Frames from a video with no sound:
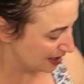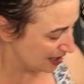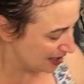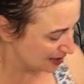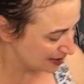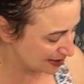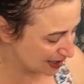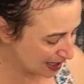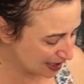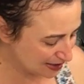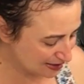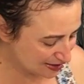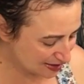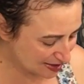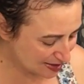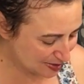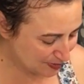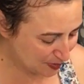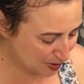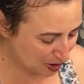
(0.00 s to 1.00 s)
science
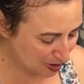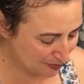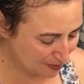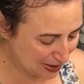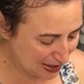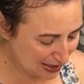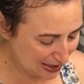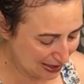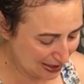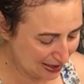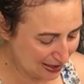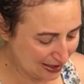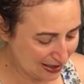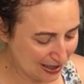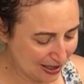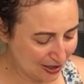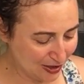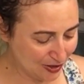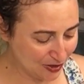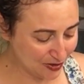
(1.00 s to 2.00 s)
experiment in
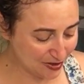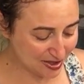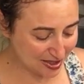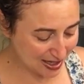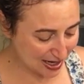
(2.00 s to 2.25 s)
and use it